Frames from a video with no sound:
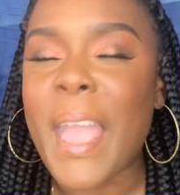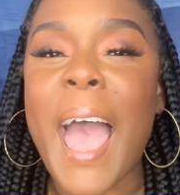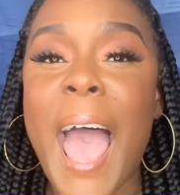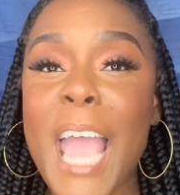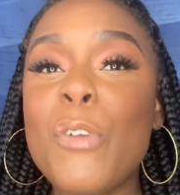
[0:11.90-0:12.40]

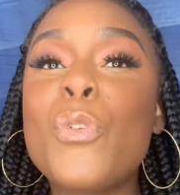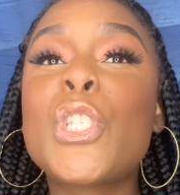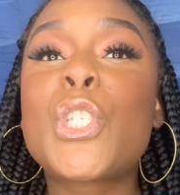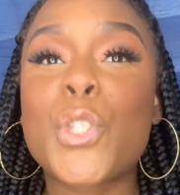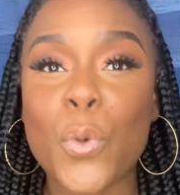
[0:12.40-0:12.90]
I was
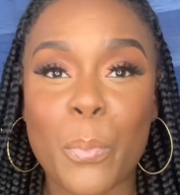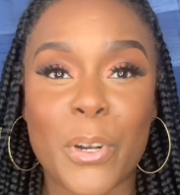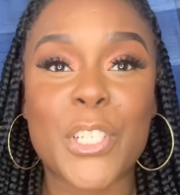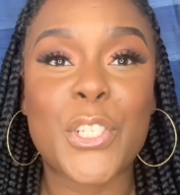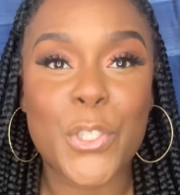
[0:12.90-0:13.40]

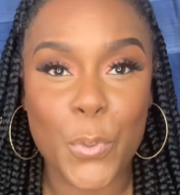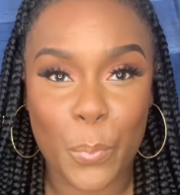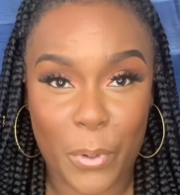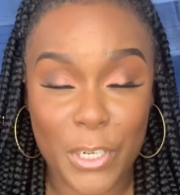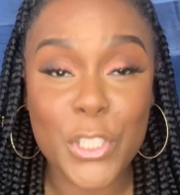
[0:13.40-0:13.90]
super, super,
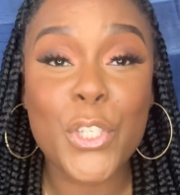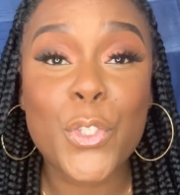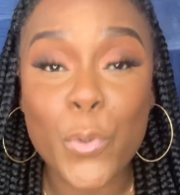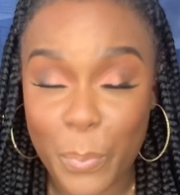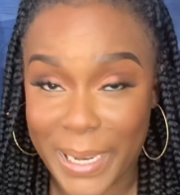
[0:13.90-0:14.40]

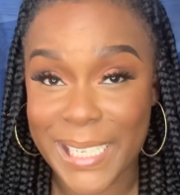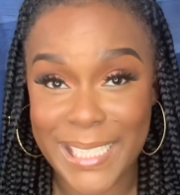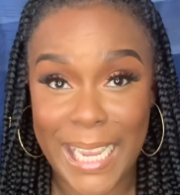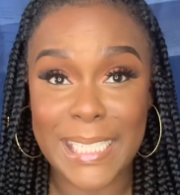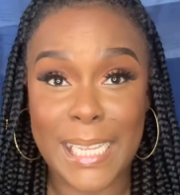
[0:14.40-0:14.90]
super
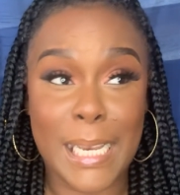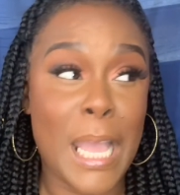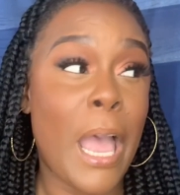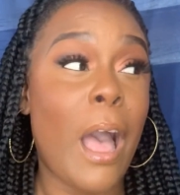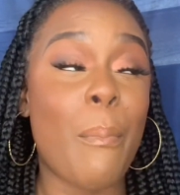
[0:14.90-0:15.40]
excited
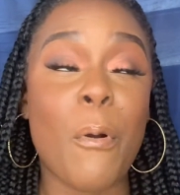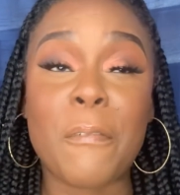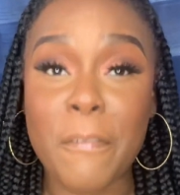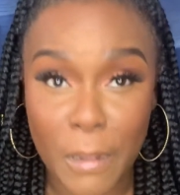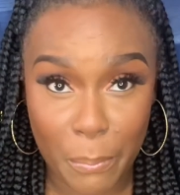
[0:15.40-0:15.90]
about
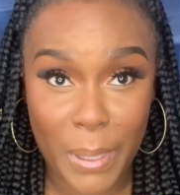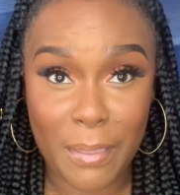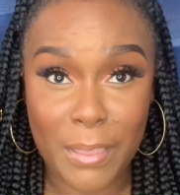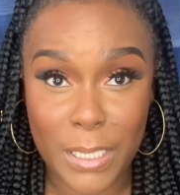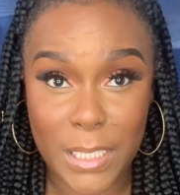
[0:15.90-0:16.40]

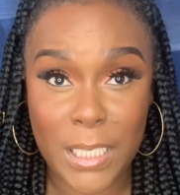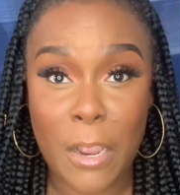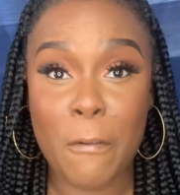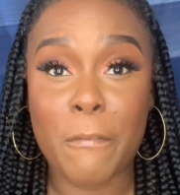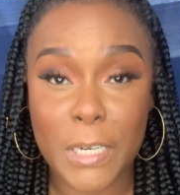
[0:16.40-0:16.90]
filming this
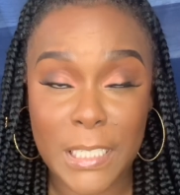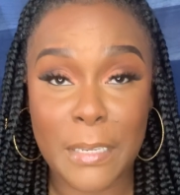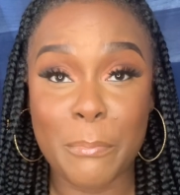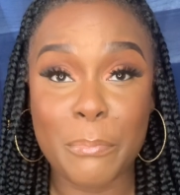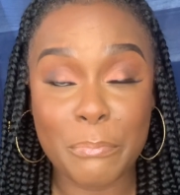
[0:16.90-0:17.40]
first
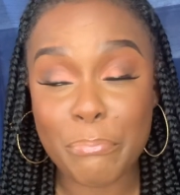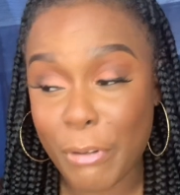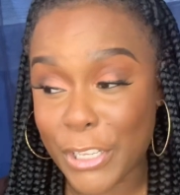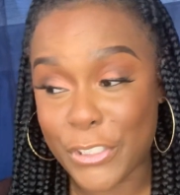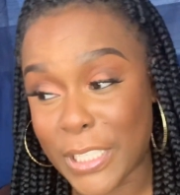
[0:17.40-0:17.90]

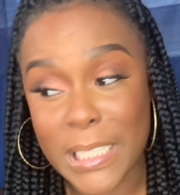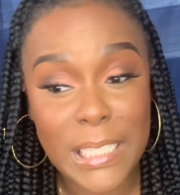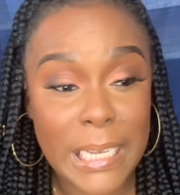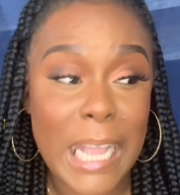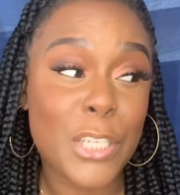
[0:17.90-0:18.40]
impression
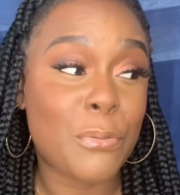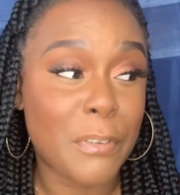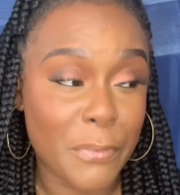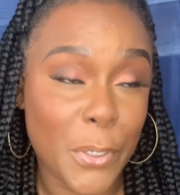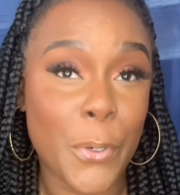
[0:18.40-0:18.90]
slash
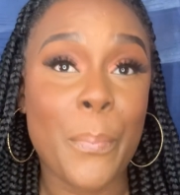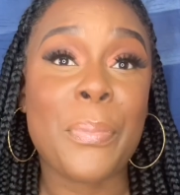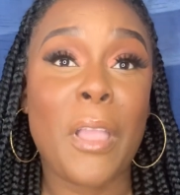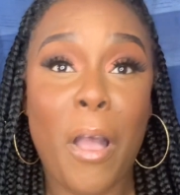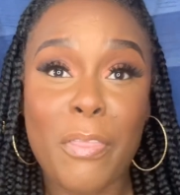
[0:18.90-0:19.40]
review
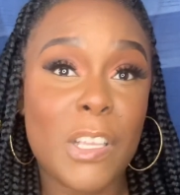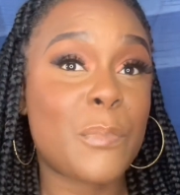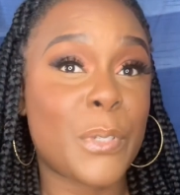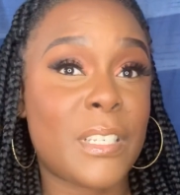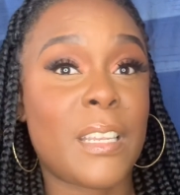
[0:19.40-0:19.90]
on this
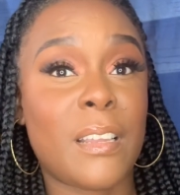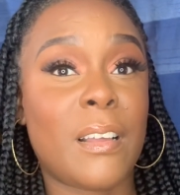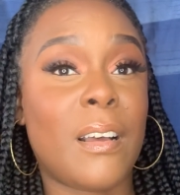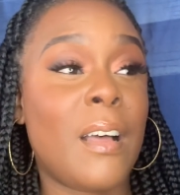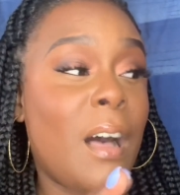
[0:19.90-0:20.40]

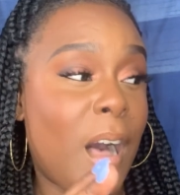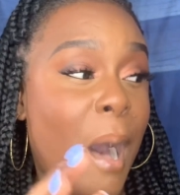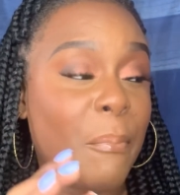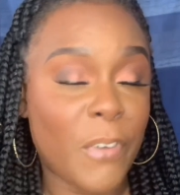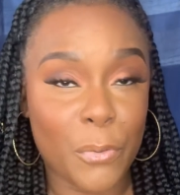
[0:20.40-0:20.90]
particular
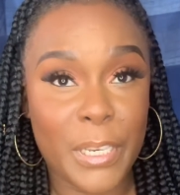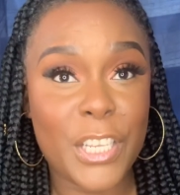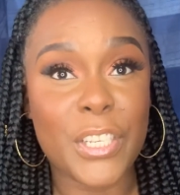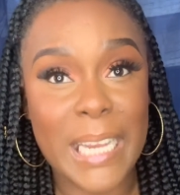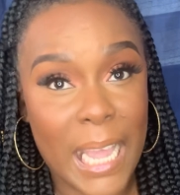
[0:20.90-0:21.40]
um,
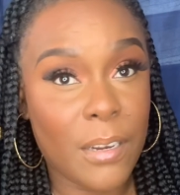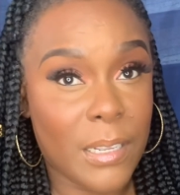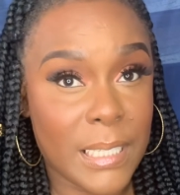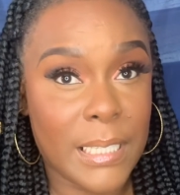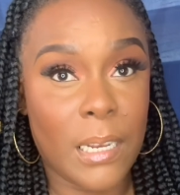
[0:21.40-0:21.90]
foundation and
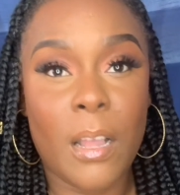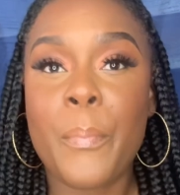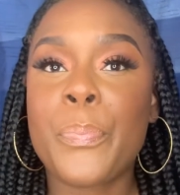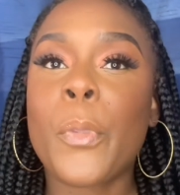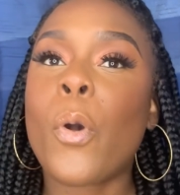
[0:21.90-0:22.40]
concealer
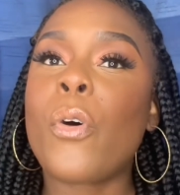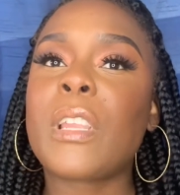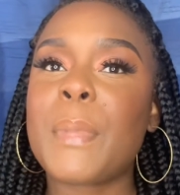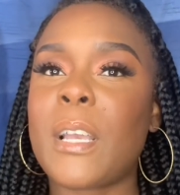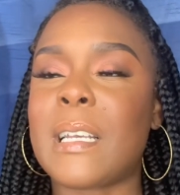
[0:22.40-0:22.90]
only
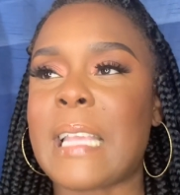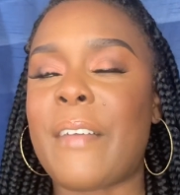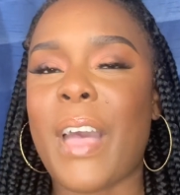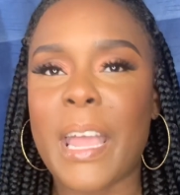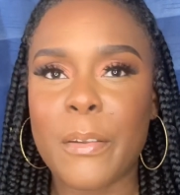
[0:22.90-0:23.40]
because
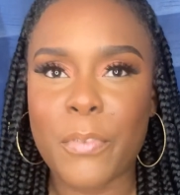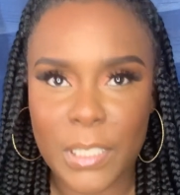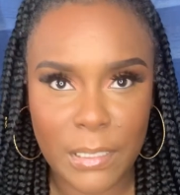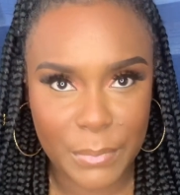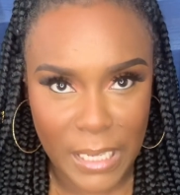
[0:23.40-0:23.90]
I've had it for
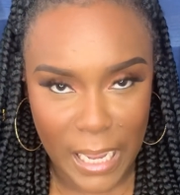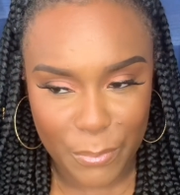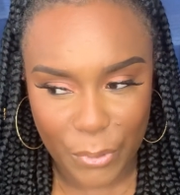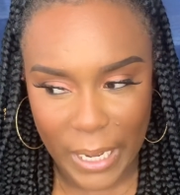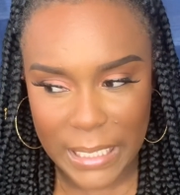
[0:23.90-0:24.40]
some
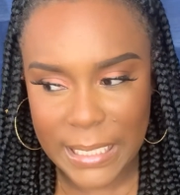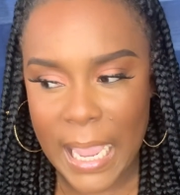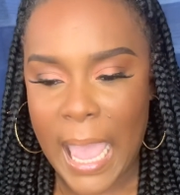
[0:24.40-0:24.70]
time, right?